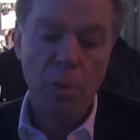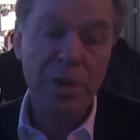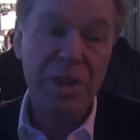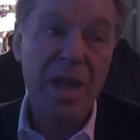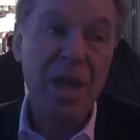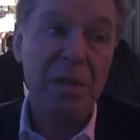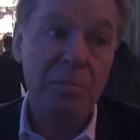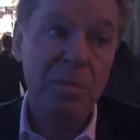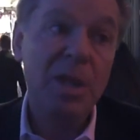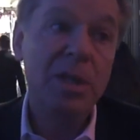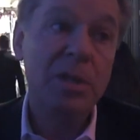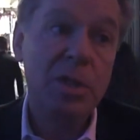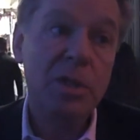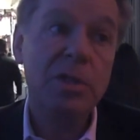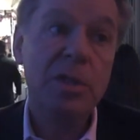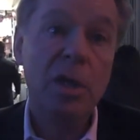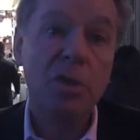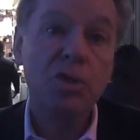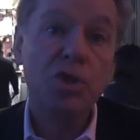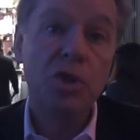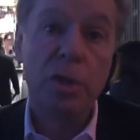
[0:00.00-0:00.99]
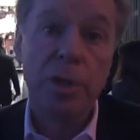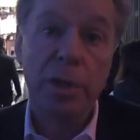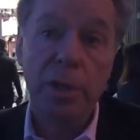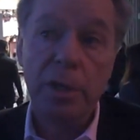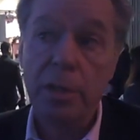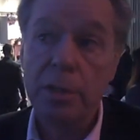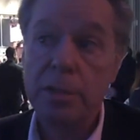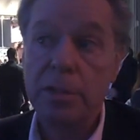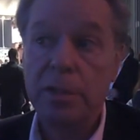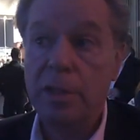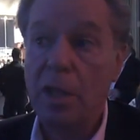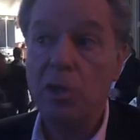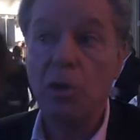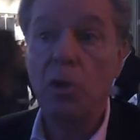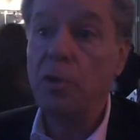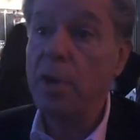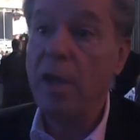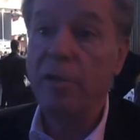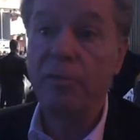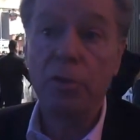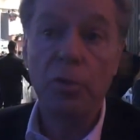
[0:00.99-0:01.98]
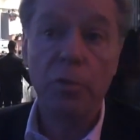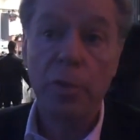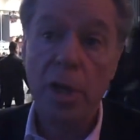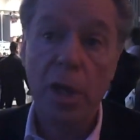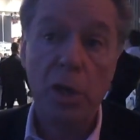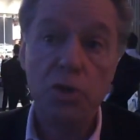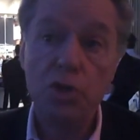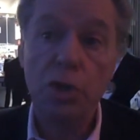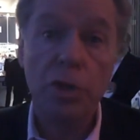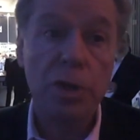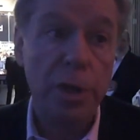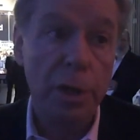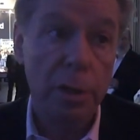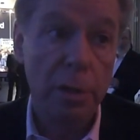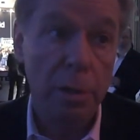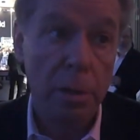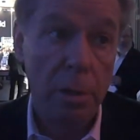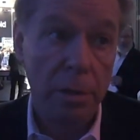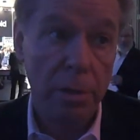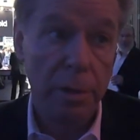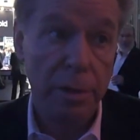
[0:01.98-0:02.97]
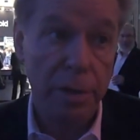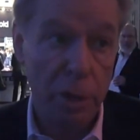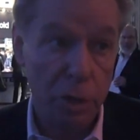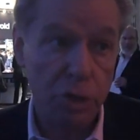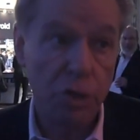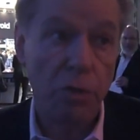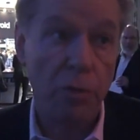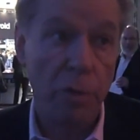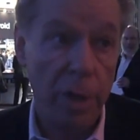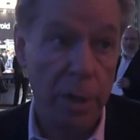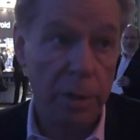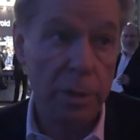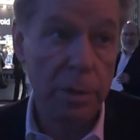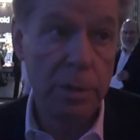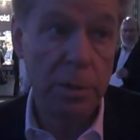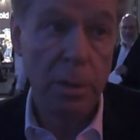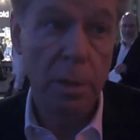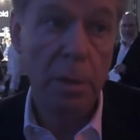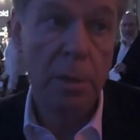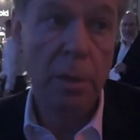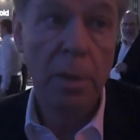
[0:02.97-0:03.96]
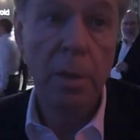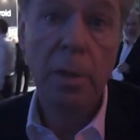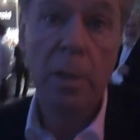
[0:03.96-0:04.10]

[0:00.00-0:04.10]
What that means essentially is they don't have to re-engineer their screens.